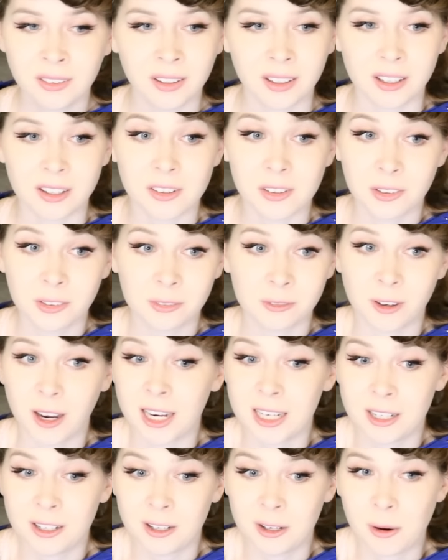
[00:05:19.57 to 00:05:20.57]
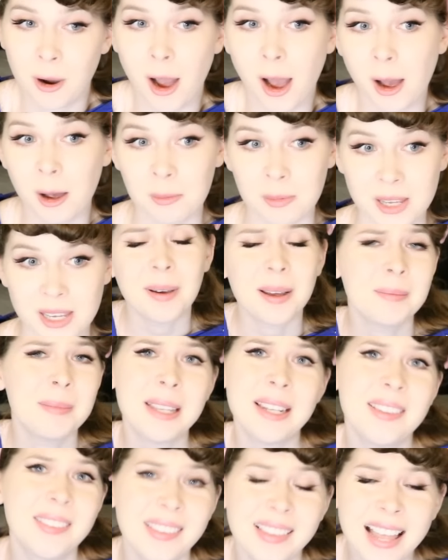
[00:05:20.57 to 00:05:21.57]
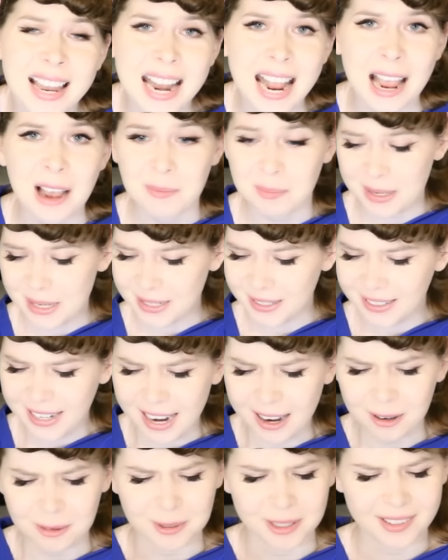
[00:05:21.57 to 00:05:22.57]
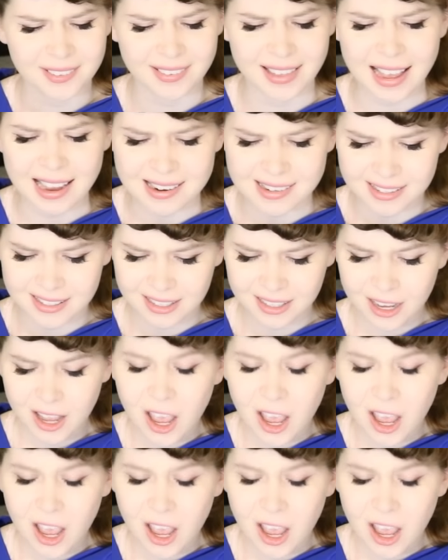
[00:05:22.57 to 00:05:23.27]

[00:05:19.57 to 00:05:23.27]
I can just find a new hobby. I mean, isn't that happier? Ow, what is that?